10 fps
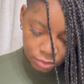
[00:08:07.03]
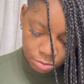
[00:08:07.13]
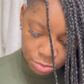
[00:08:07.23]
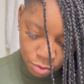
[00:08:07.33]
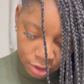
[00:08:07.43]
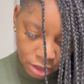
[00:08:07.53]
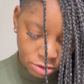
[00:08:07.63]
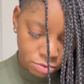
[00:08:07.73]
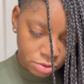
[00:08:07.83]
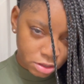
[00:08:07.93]
But what I
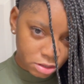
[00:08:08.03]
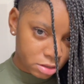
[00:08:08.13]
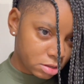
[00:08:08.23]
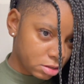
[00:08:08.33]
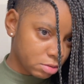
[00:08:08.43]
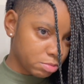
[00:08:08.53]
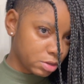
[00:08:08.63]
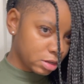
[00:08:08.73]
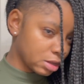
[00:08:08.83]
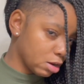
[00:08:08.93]
do is,
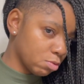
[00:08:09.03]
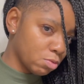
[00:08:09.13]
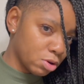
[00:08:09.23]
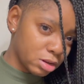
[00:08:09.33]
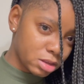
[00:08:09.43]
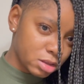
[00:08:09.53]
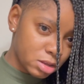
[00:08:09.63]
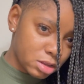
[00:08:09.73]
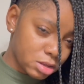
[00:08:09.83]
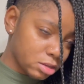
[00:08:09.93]
because I don't want it
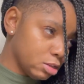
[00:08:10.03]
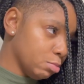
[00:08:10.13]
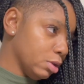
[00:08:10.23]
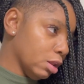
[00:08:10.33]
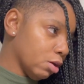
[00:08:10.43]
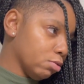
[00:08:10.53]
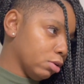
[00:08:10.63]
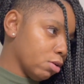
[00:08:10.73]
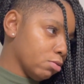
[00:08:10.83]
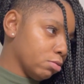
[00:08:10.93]
to be
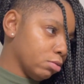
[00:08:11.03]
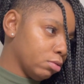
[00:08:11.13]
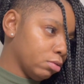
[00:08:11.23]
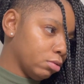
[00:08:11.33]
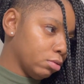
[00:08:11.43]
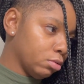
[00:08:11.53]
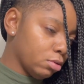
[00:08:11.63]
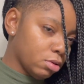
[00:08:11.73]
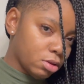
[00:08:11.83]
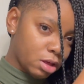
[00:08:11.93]
long,
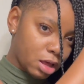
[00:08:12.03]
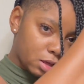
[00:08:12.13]
I